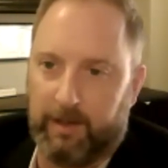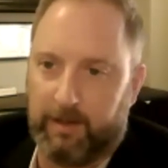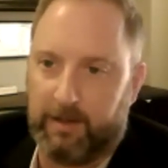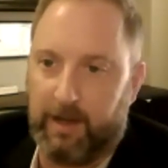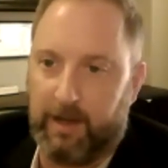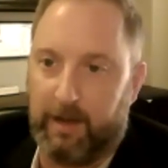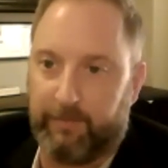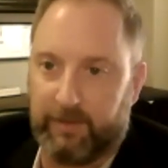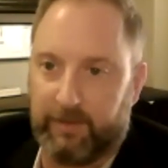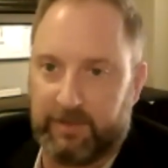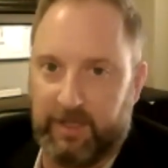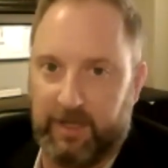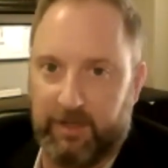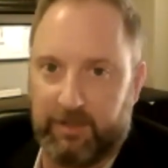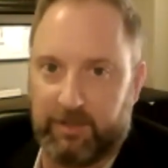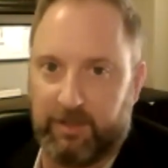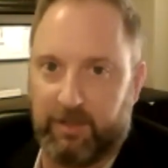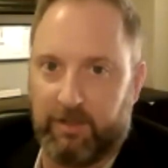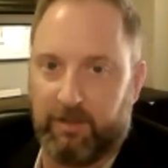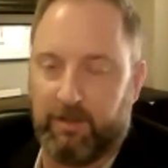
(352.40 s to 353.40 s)

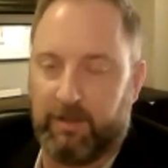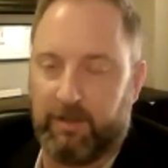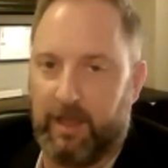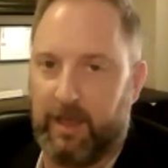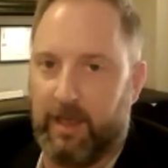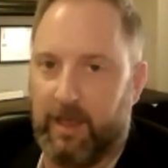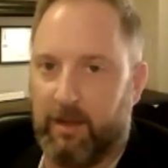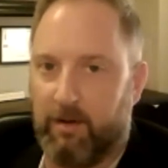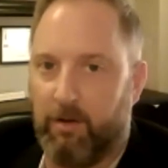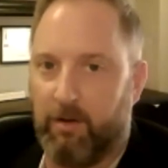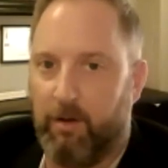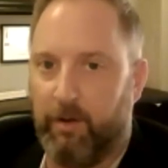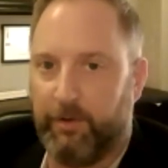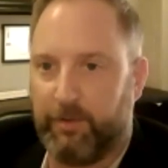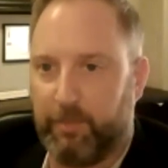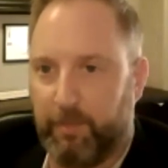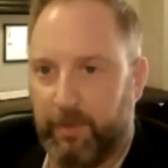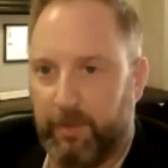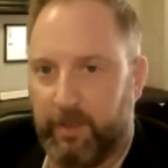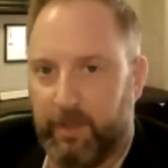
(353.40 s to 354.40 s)
conversation that
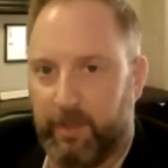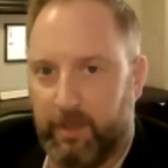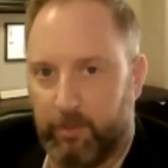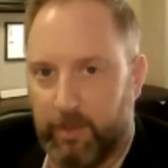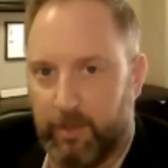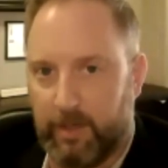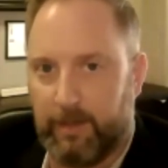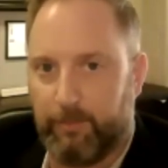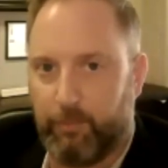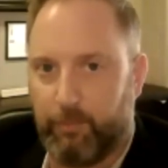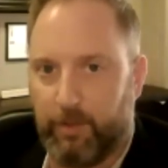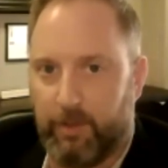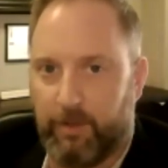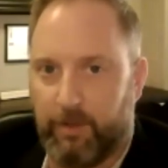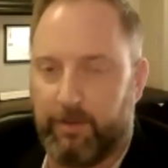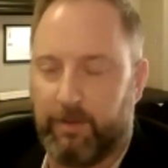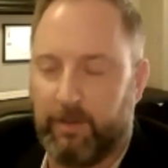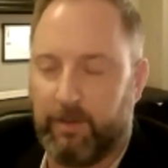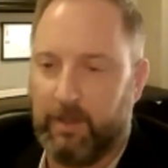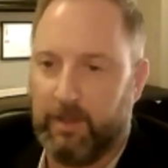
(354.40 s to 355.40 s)
ultimately you end up
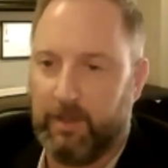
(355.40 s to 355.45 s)
with